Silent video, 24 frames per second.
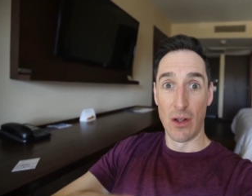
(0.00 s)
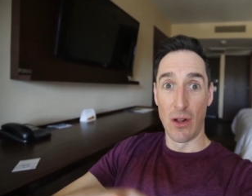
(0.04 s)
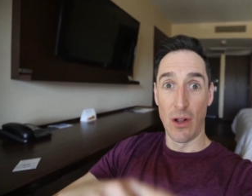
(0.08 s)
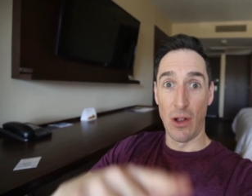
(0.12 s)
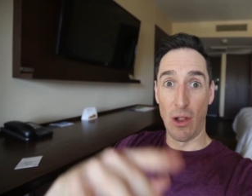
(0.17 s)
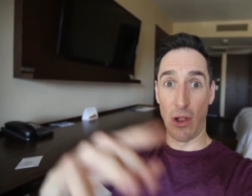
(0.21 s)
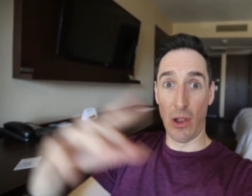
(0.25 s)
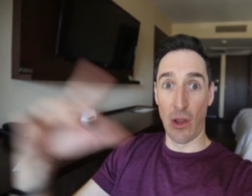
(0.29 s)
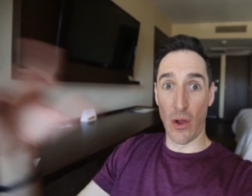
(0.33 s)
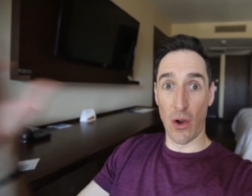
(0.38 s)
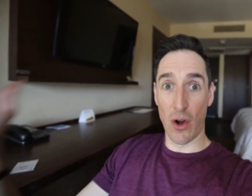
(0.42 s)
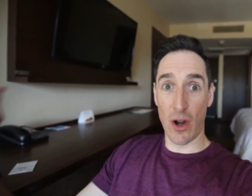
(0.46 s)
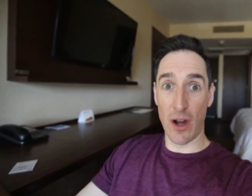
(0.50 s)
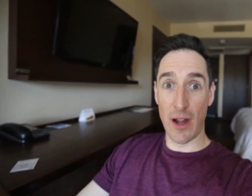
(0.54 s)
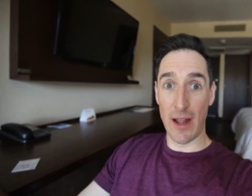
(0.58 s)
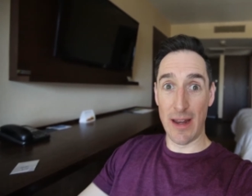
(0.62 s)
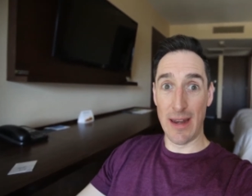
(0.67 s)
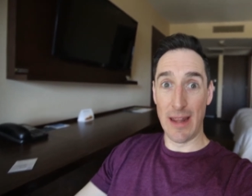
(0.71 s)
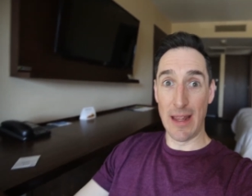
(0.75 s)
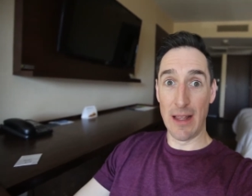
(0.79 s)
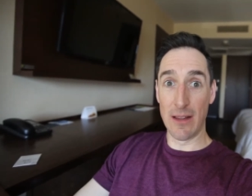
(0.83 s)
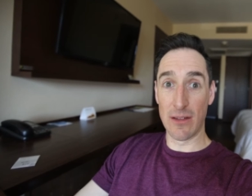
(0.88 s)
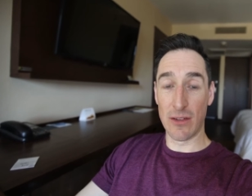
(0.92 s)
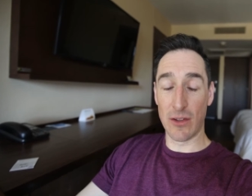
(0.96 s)
Laura
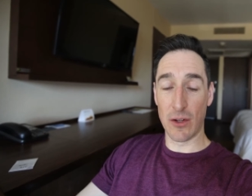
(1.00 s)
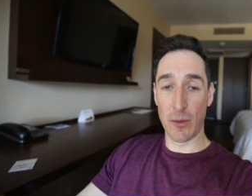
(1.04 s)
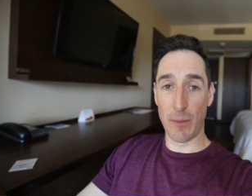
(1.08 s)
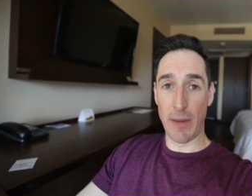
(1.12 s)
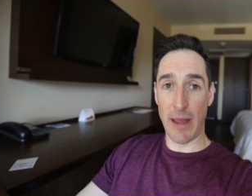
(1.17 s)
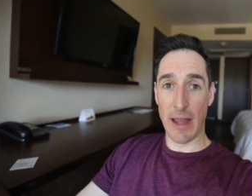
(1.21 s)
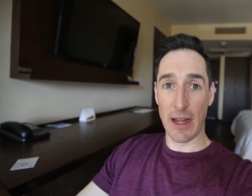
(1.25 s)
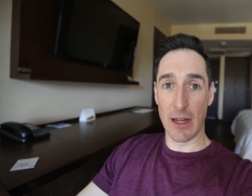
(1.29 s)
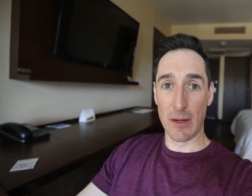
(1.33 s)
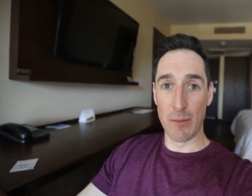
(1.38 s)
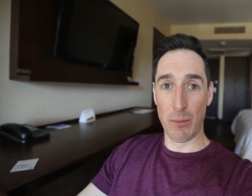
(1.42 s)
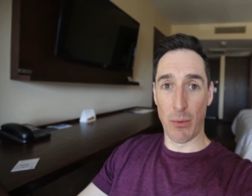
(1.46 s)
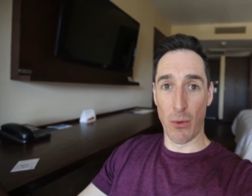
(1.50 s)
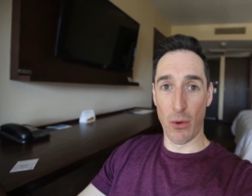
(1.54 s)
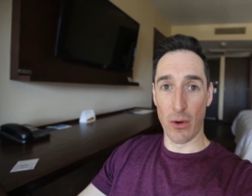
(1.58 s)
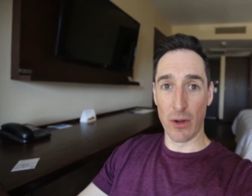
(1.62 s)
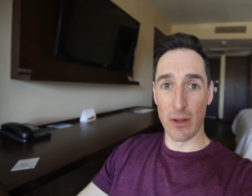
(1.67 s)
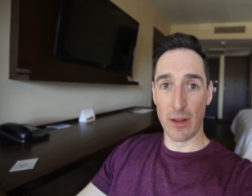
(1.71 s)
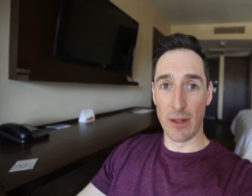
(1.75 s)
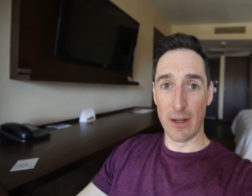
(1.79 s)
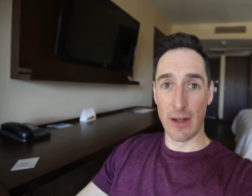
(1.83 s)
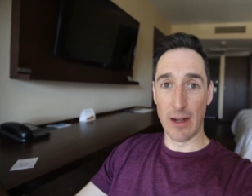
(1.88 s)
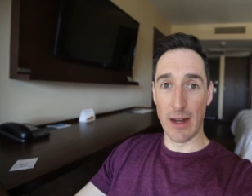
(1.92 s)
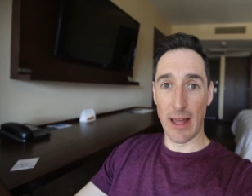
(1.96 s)
and Hazel are back in
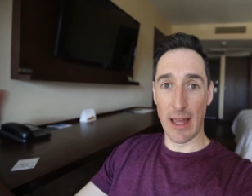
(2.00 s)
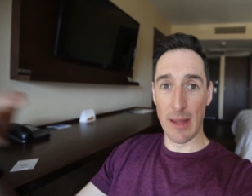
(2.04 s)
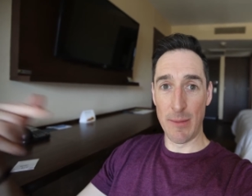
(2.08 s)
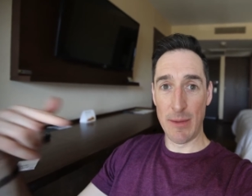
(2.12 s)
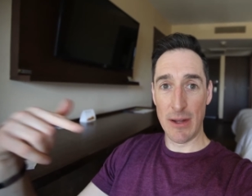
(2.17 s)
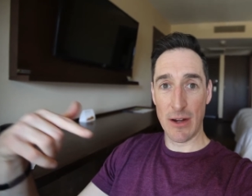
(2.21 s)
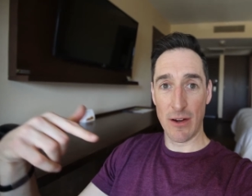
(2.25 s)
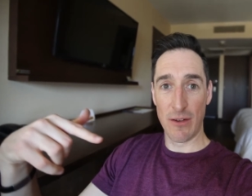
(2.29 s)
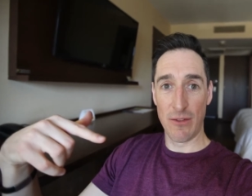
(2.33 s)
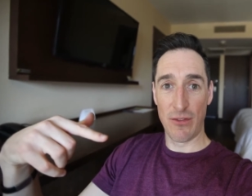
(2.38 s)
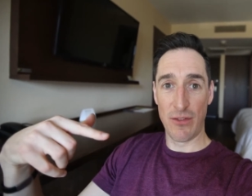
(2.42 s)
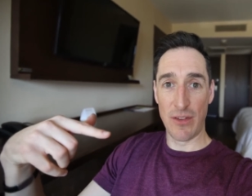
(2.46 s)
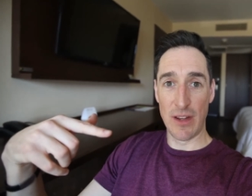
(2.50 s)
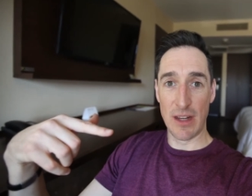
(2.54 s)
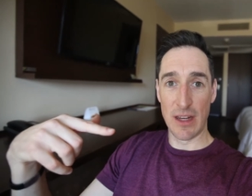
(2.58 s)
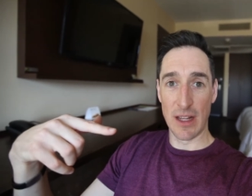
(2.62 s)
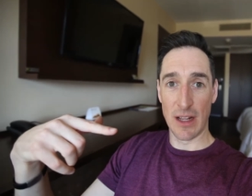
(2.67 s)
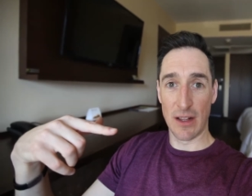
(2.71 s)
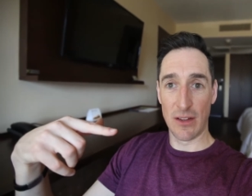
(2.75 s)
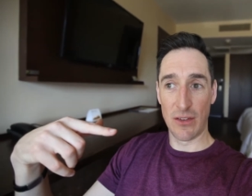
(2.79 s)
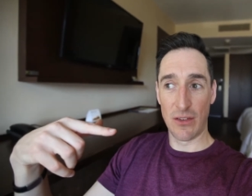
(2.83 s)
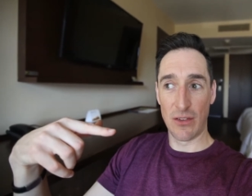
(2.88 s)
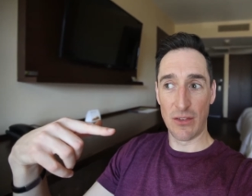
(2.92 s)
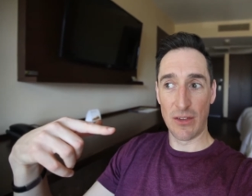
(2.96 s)
Portland and I'm here in
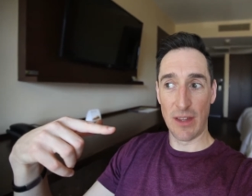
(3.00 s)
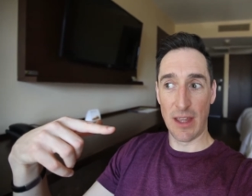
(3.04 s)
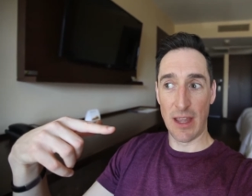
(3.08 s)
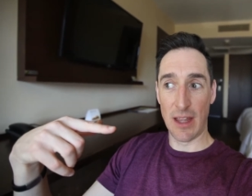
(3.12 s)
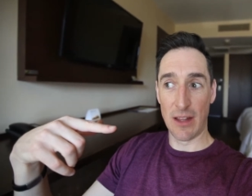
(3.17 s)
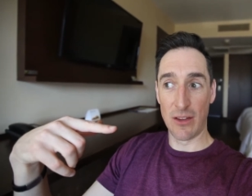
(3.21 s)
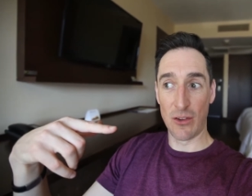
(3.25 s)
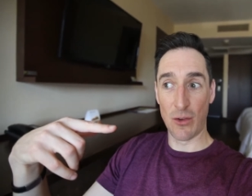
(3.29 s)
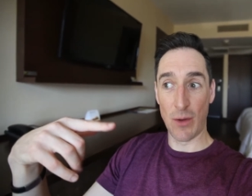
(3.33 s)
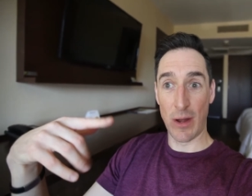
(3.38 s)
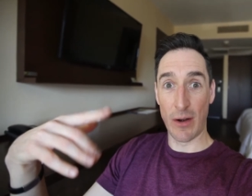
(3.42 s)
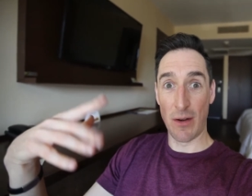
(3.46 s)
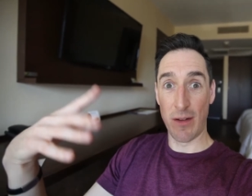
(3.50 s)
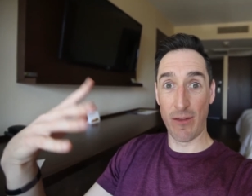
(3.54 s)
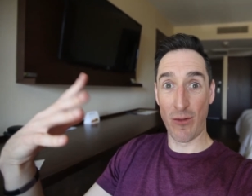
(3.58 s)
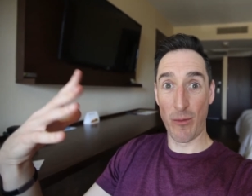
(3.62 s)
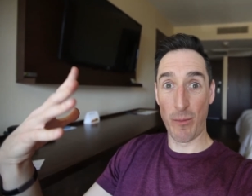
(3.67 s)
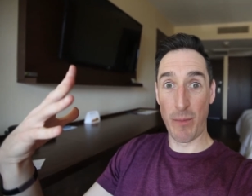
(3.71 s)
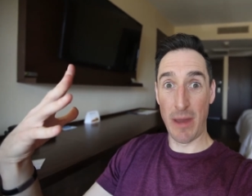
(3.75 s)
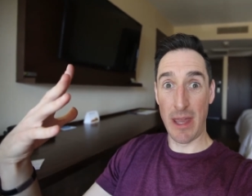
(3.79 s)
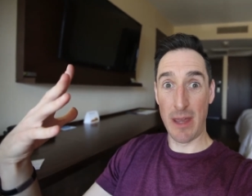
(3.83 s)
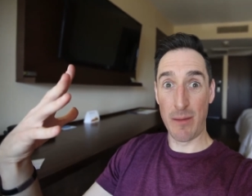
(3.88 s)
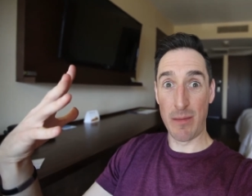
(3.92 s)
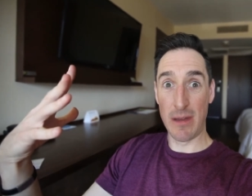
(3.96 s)
Phoenix, and so I don't have a
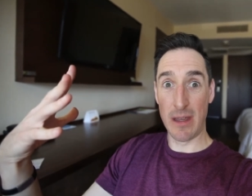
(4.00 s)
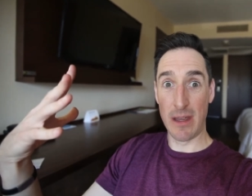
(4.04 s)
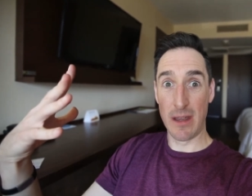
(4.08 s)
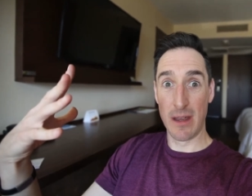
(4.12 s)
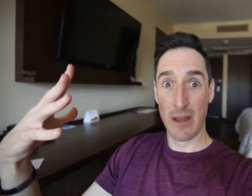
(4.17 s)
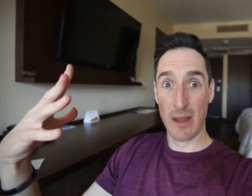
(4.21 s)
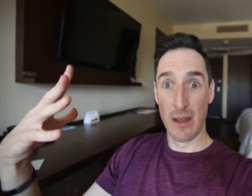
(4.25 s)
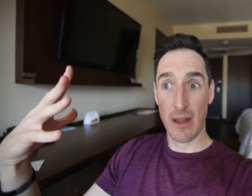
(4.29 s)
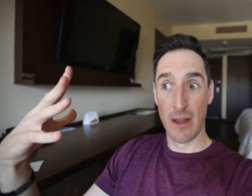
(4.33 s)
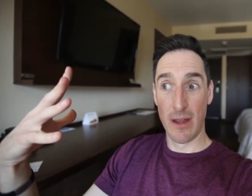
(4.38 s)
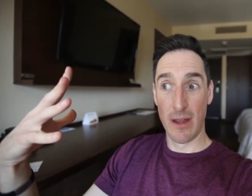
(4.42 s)
baby